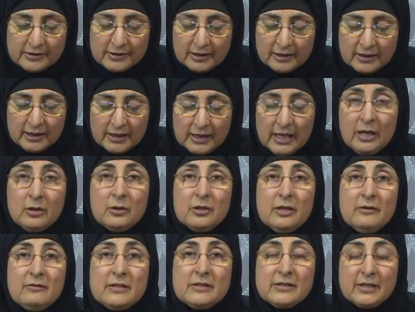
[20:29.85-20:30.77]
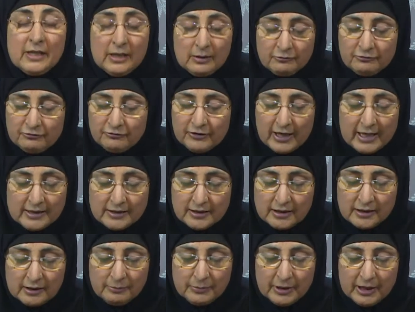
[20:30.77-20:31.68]
sallallahu alaihi wasallam, fight
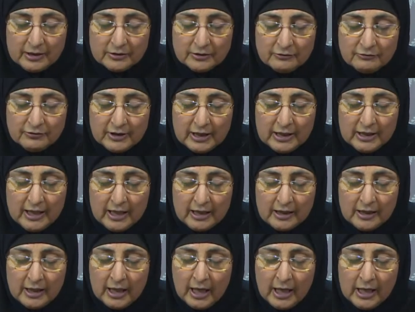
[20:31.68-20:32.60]
in the path of Allah.